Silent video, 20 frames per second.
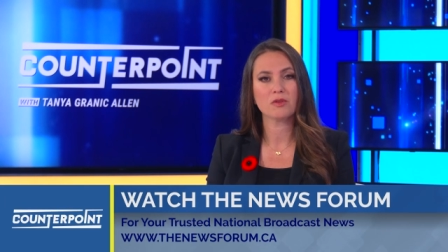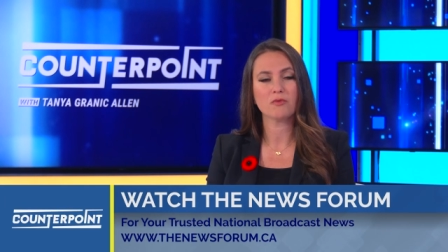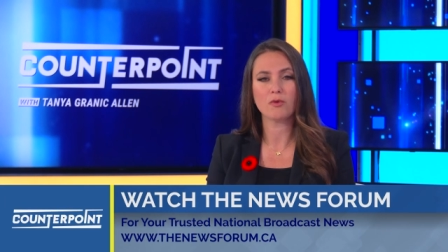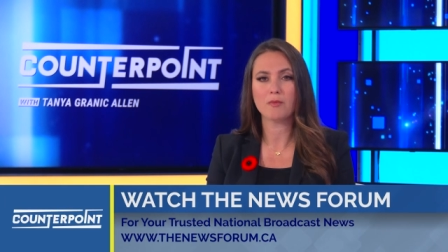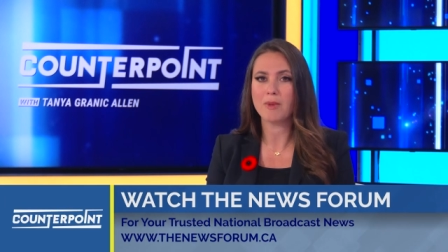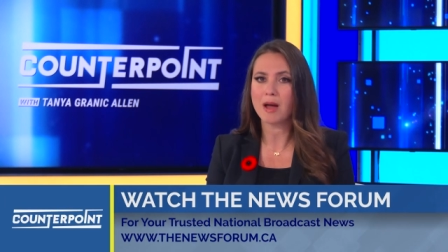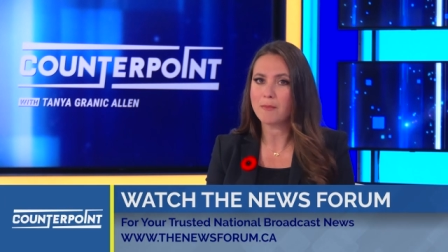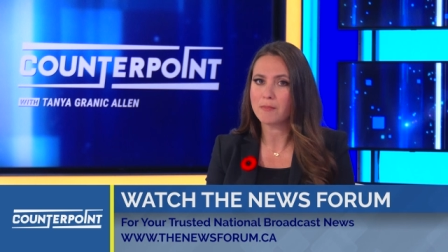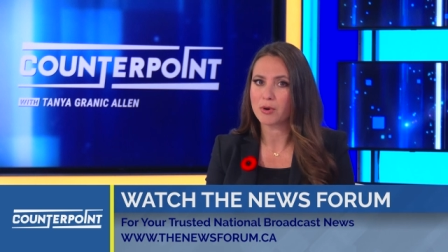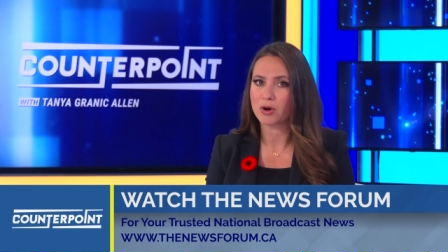
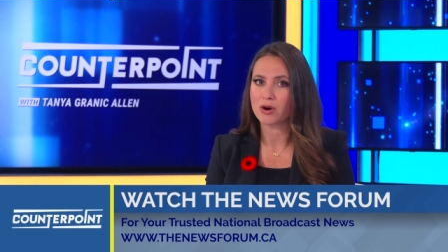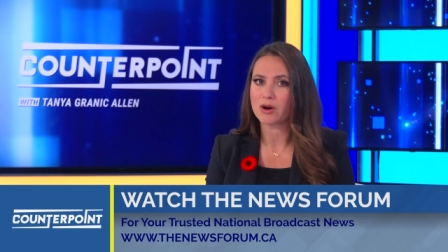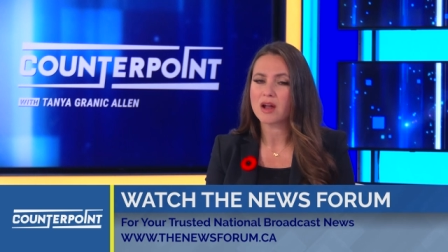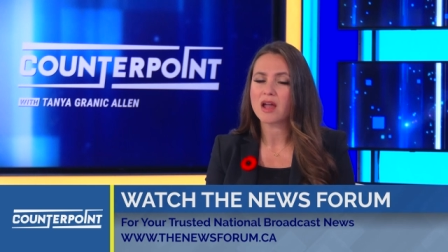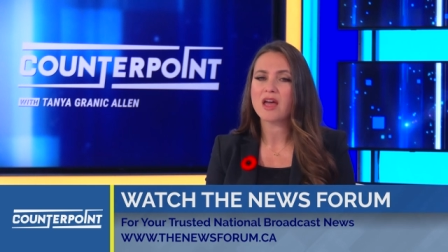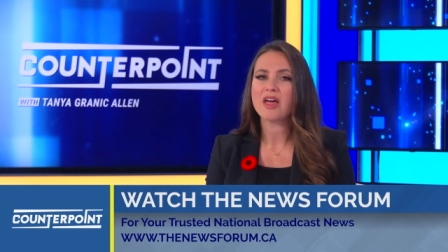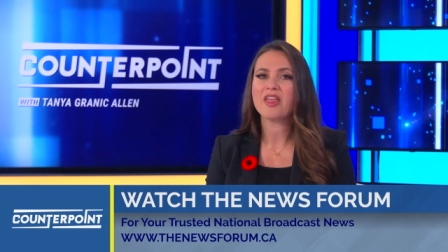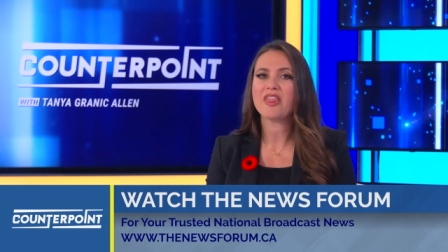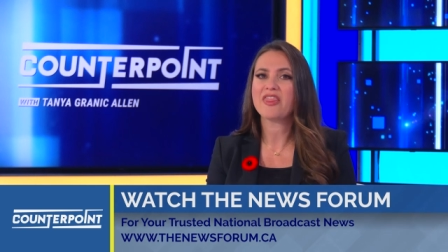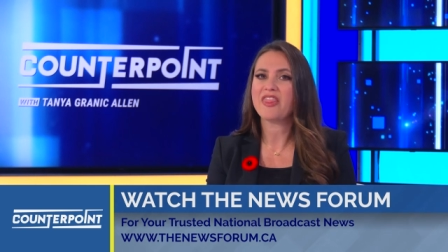Remember,
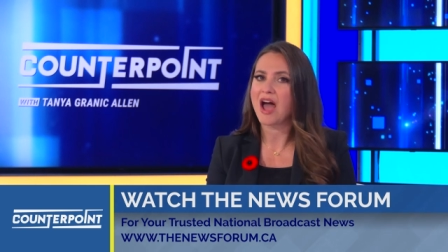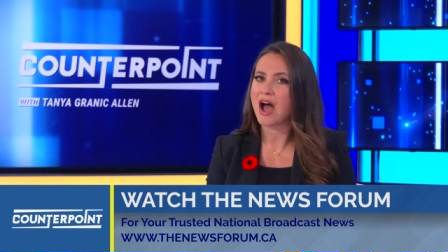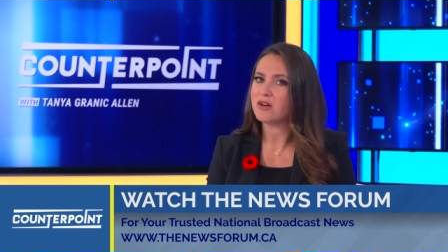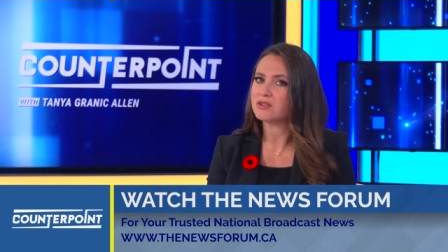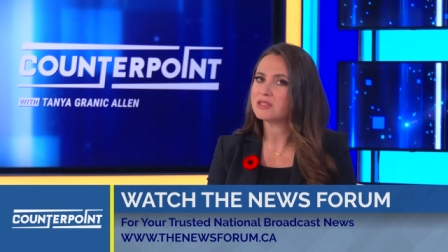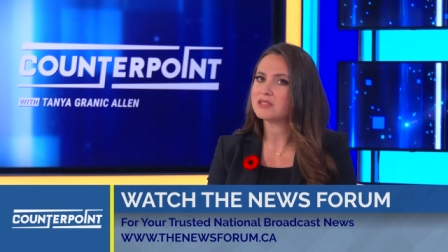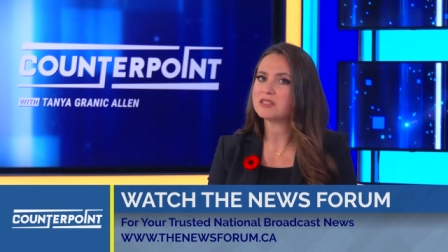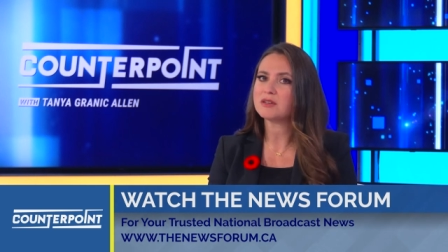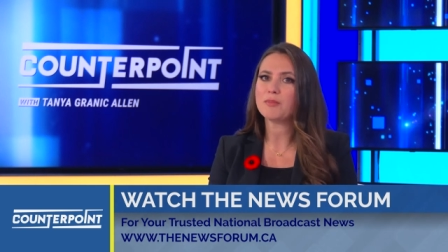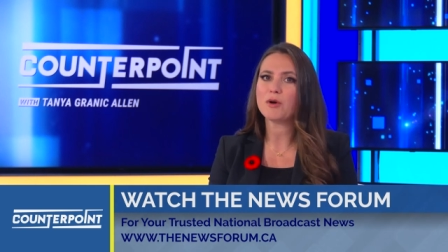
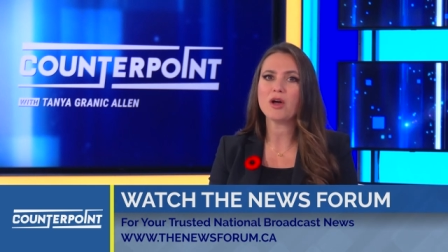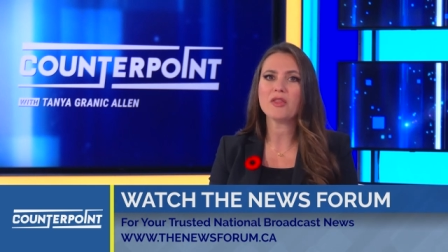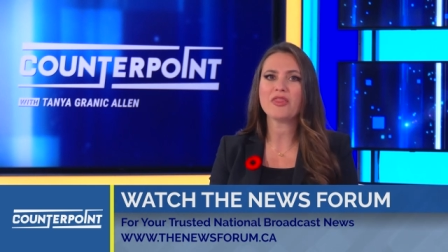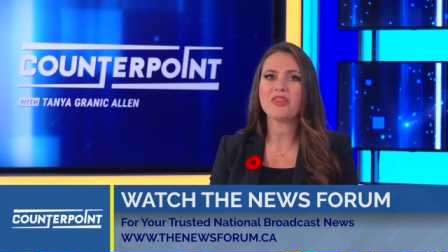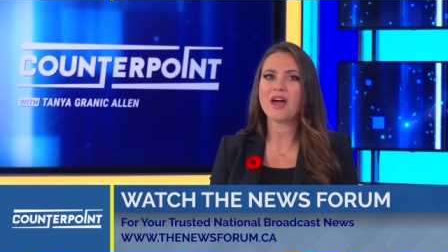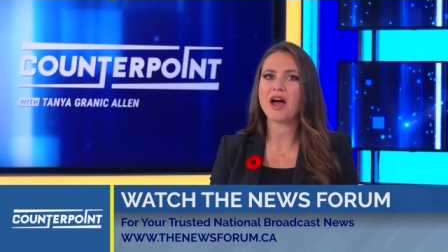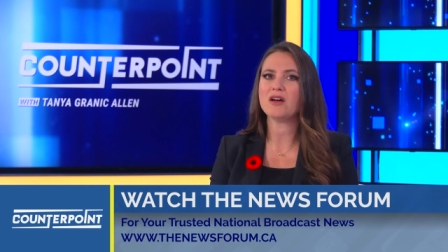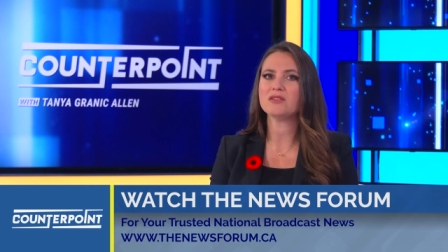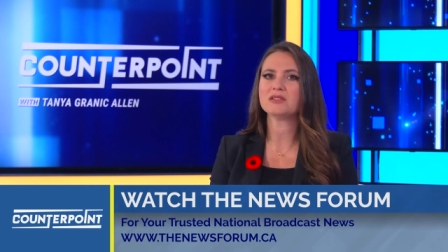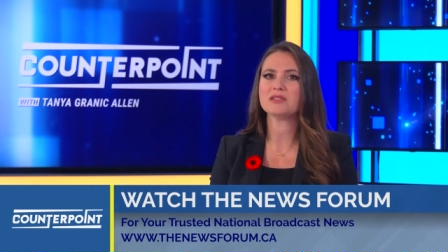thousands upon
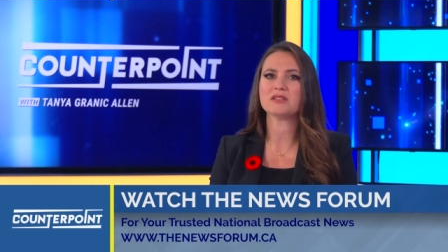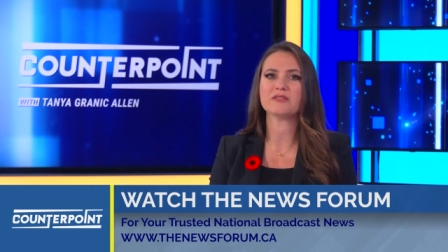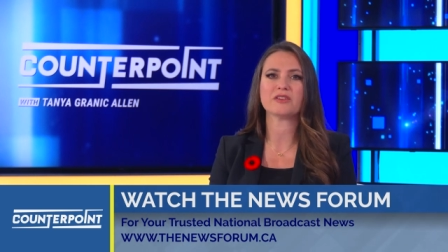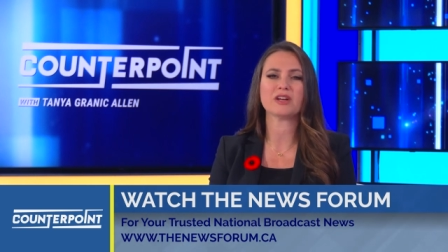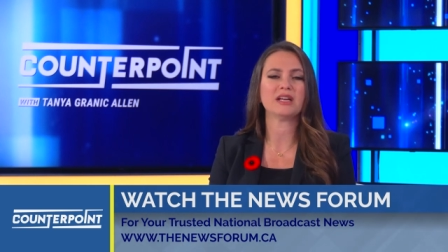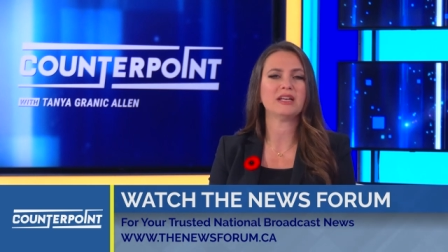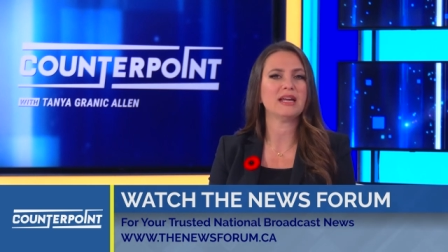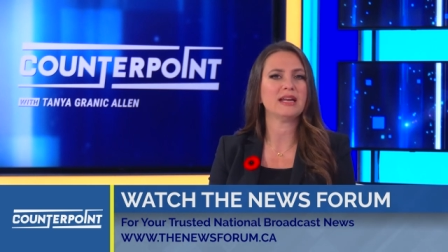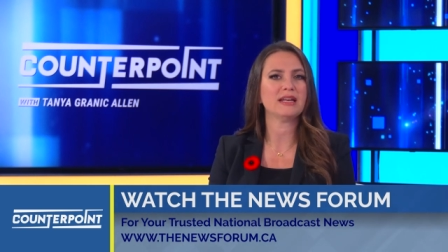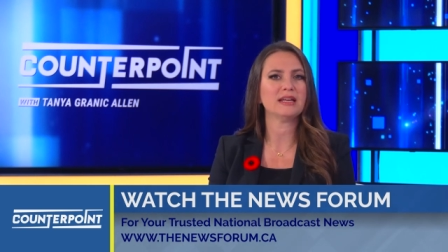thousands of
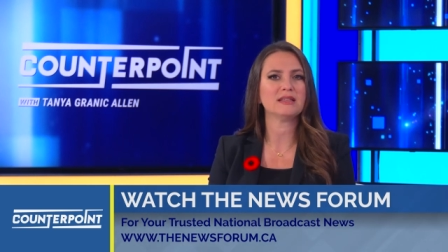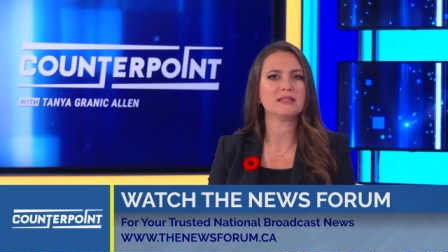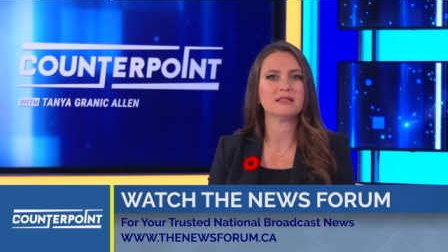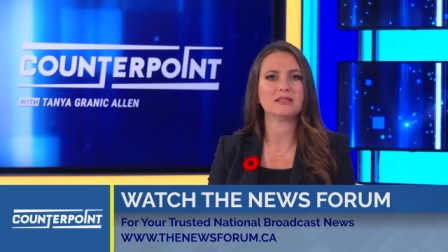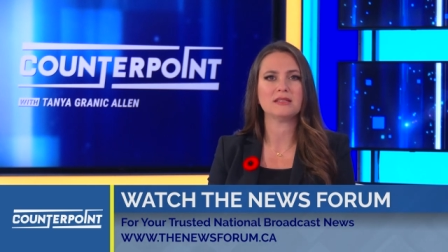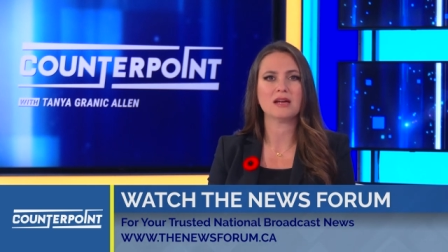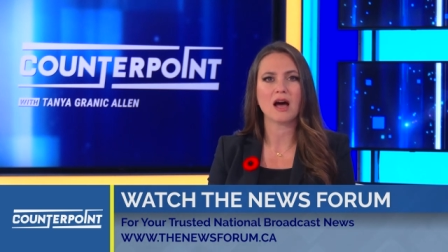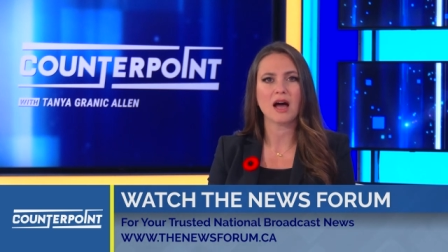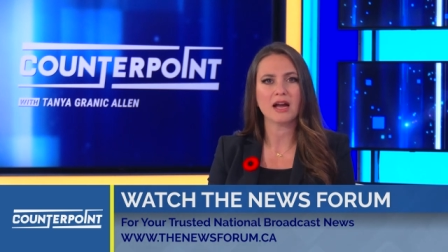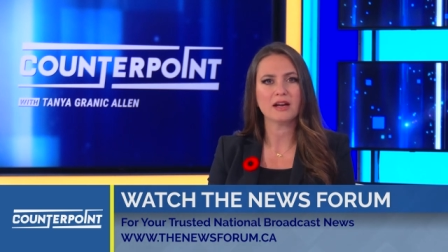Canadians
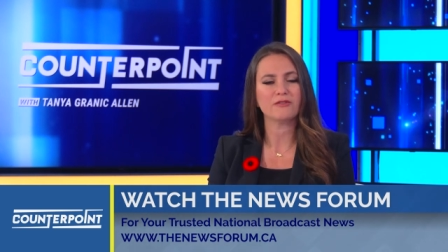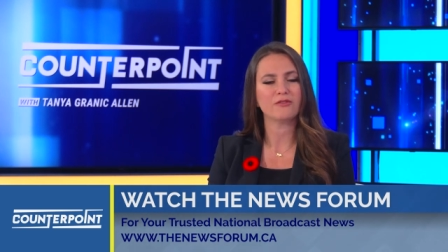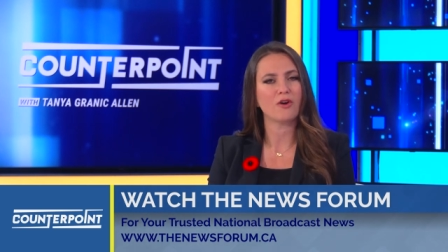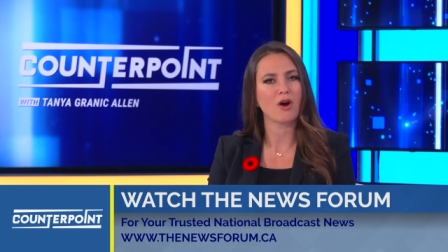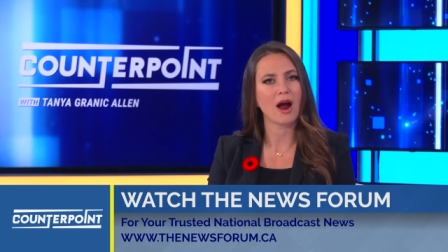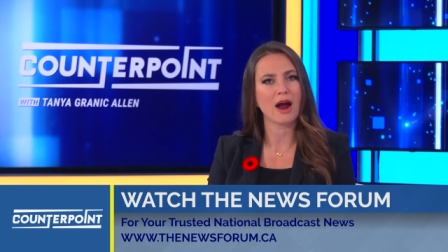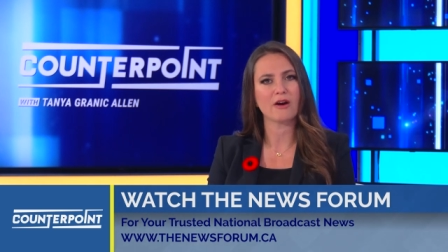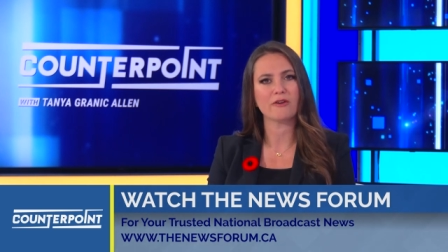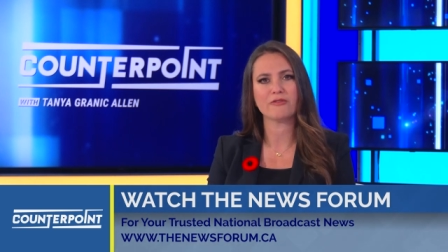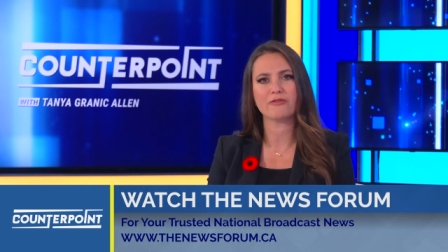died for
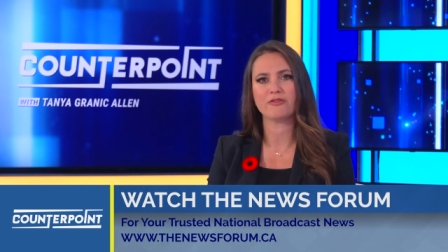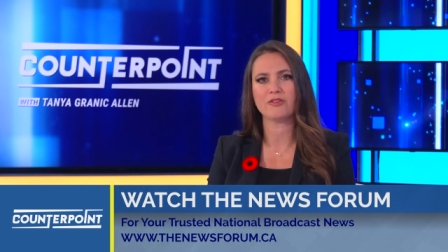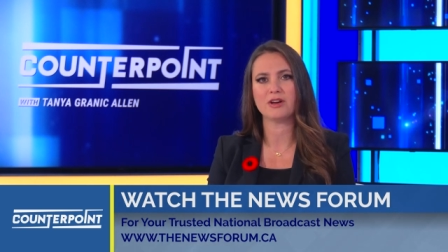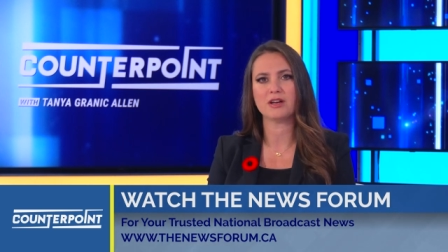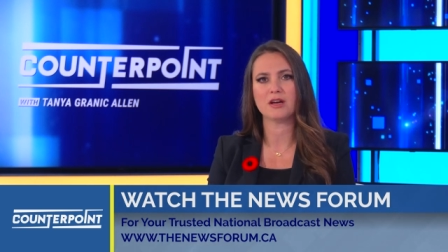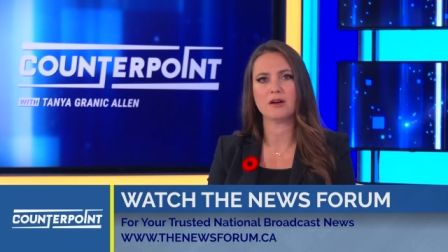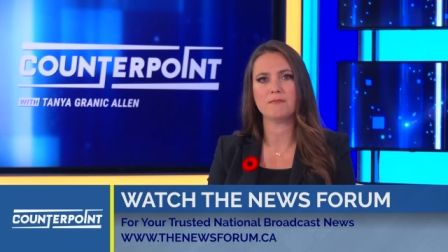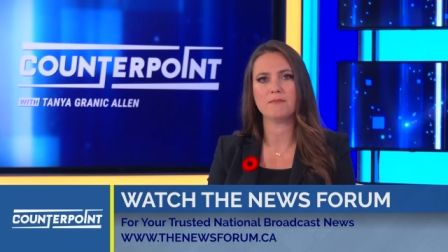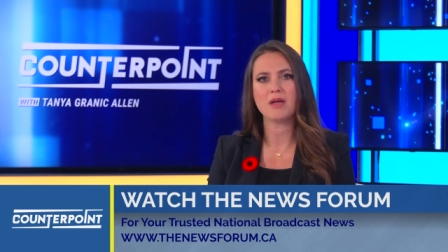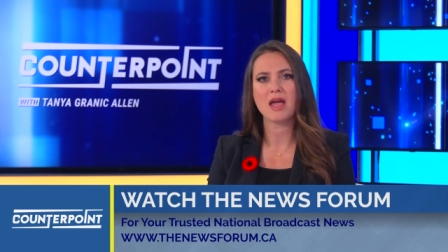our
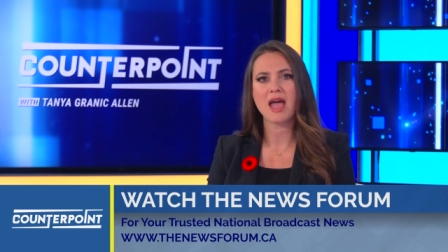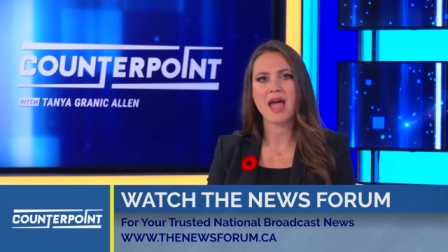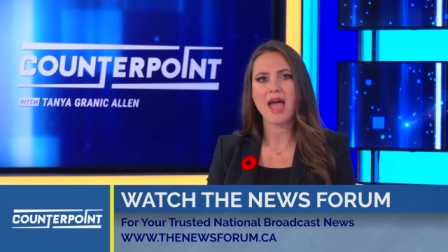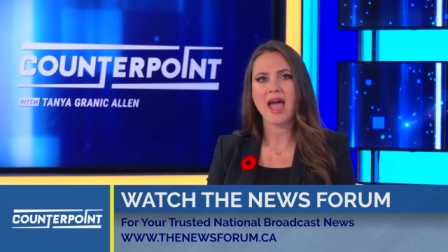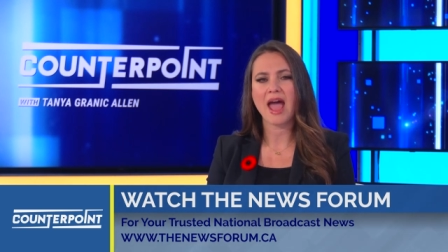freedom,